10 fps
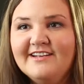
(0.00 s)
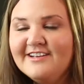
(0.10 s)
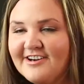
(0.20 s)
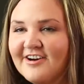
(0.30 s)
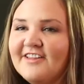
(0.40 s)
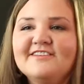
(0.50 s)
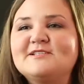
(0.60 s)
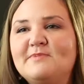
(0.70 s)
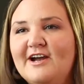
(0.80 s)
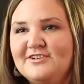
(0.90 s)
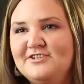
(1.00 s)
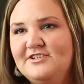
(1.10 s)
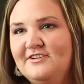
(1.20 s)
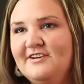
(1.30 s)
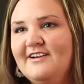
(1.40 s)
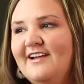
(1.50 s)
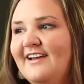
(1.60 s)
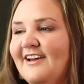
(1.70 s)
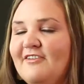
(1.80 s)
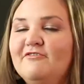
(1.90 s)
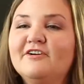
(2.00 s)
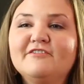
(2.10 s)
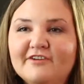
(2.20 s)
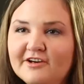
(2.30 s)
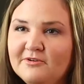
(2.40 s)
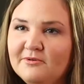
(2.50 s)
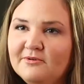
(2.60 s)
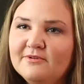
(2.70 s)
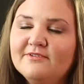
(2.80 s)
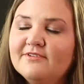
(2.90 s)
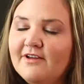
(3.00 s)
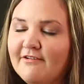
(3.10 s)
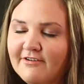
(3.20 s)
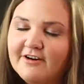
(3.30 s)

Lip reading: Neocon this past year, and very, very cool. Love